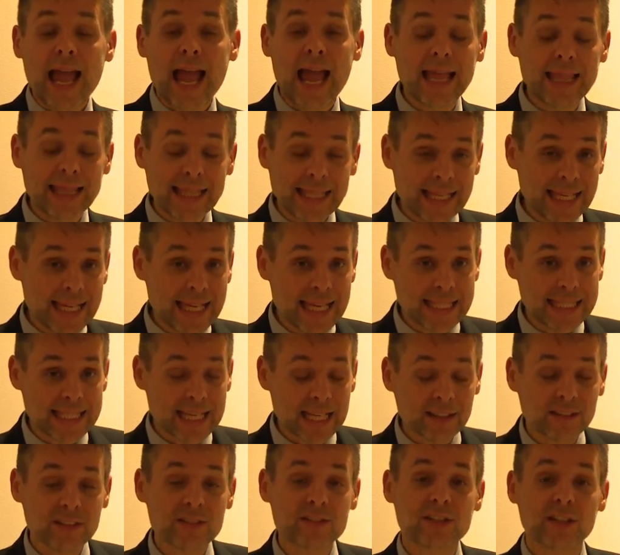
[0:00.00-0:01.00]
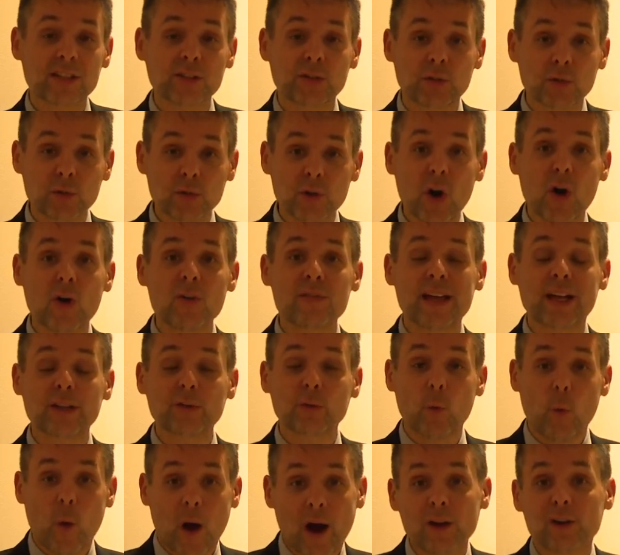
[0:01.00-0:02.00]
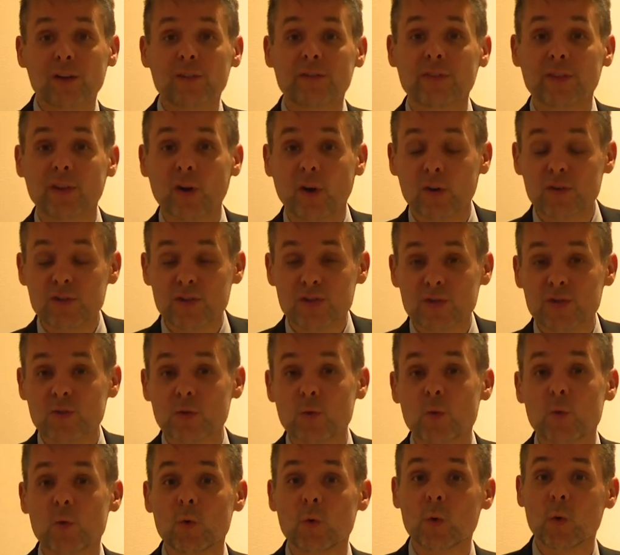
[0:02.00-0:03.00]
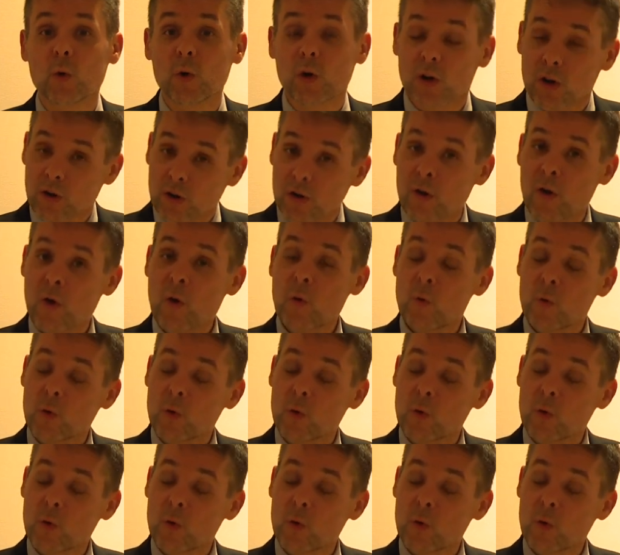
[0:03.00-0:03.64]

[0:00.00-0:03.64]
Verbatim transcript: And it's interesting to know that one of those who were,